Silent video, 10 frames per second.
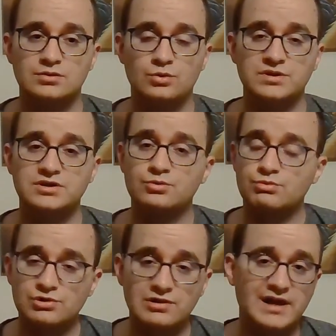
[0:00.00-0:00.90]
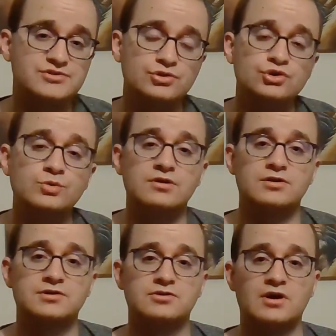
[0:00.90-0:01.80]
We need to realize who we
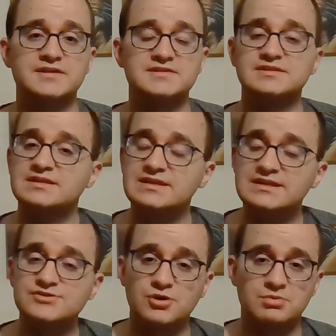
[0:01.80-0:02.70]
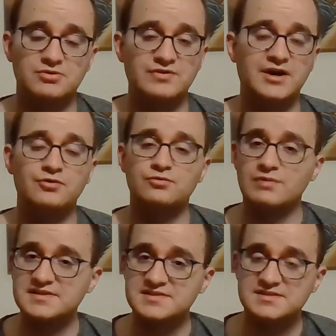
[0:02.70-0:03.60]
are in Christ and that He is our provider.
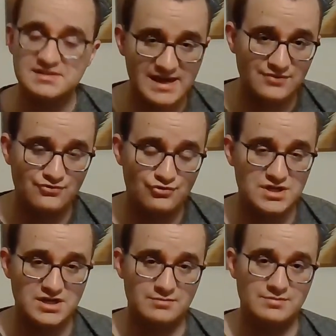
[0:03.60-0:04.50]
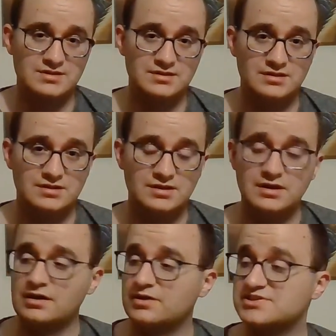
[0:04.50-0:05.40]
Rest in that freedom.
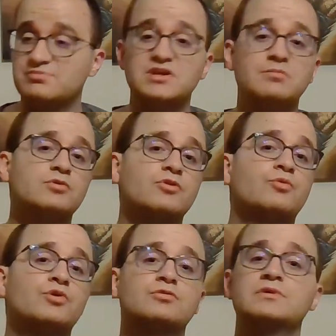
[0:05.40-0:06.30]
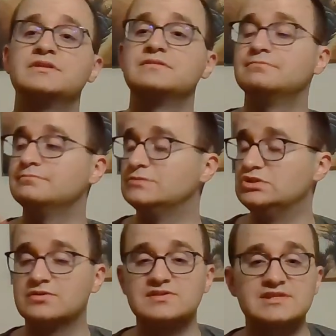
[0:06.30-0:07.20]
Because the people of the world, when
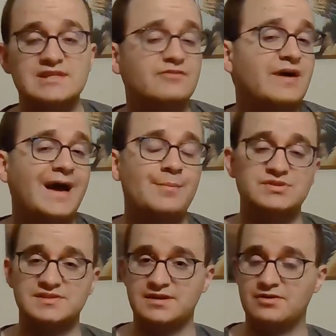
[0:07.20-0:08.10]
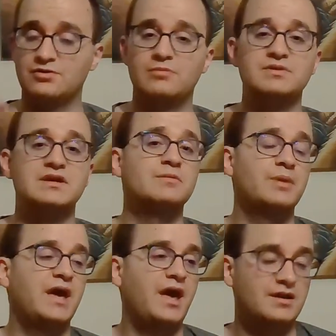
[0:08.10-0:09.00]
you know stuff happens, they're going to be in a
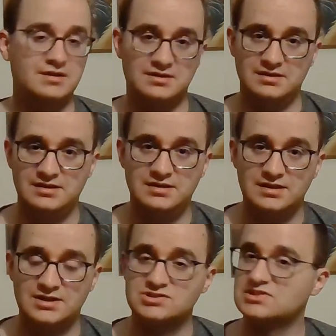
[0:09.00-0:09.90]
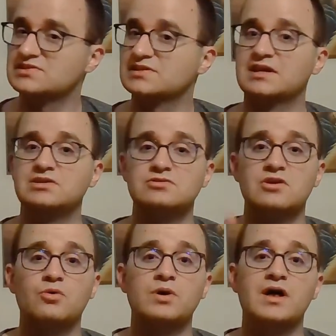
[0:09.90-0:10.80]
panic. Just like you
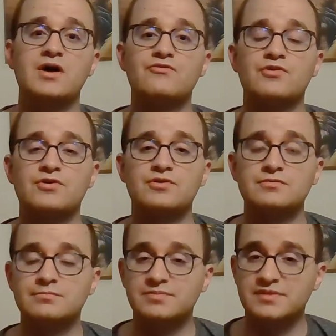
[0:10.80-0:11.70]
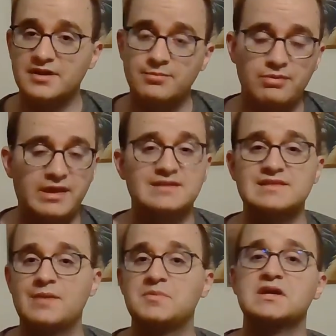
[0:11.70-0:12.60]
know, whenever the
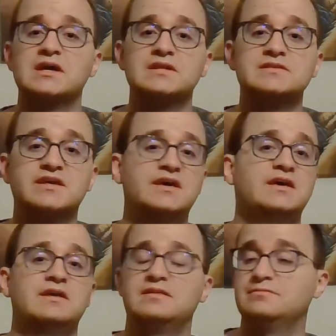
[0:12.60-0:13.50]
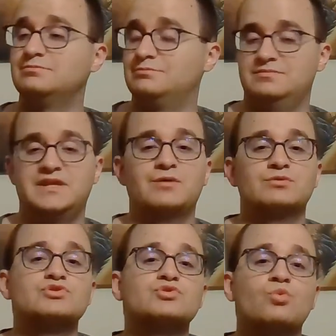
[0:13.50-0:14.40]
pandemic hit, they were
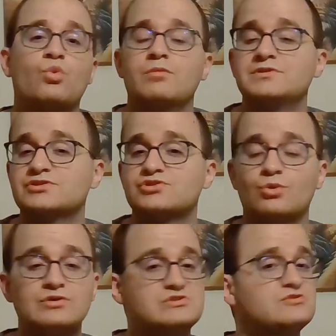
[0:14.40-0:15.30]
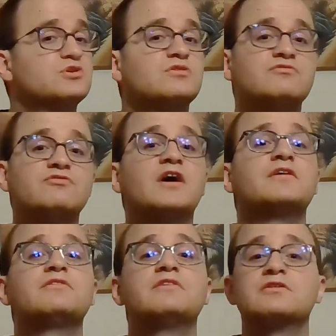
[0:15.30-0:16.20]
swarming the stores, and you couldn't find
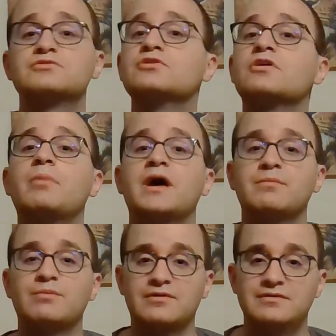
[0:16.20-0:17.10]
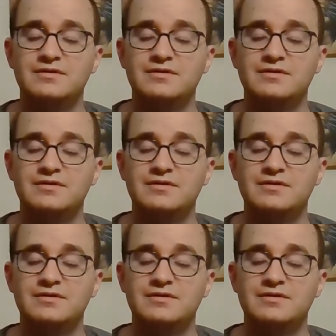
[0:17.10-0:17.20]
a thing of toilet paper.